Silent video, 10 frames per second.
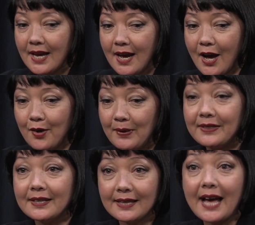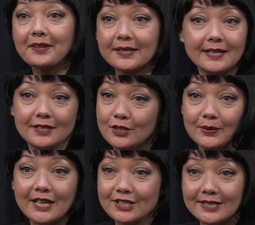And then lastly,
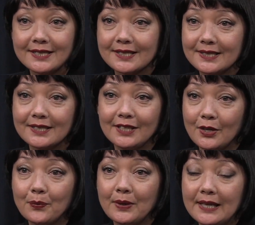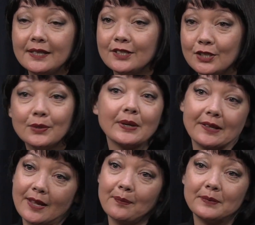donations. We do
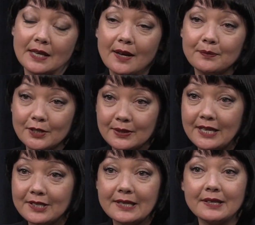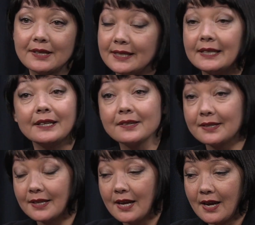accept donations, and it
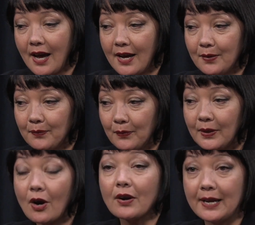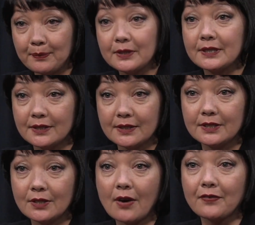is, we are able to
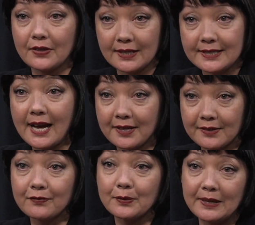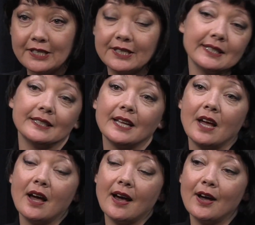offer the tax information.
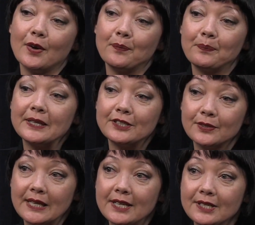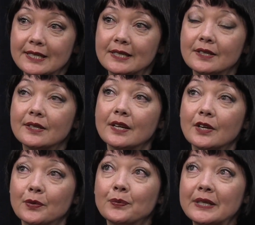But donations
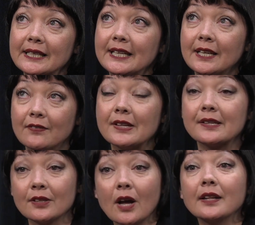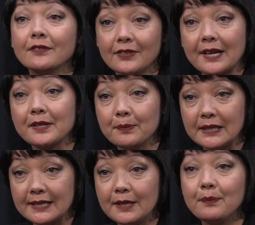really give us a lot of
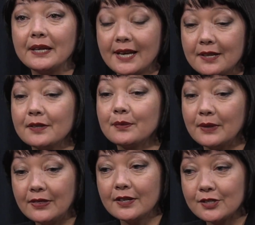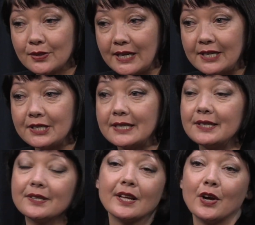flexibility, because with the
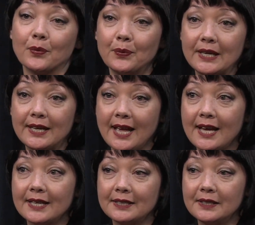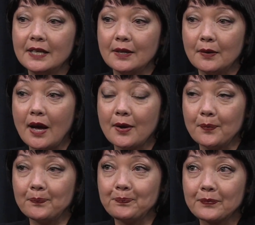donations, we can
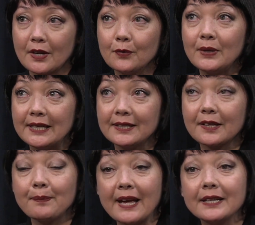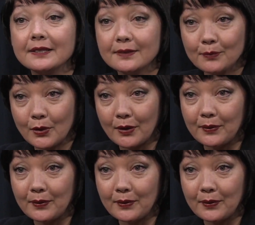expand more.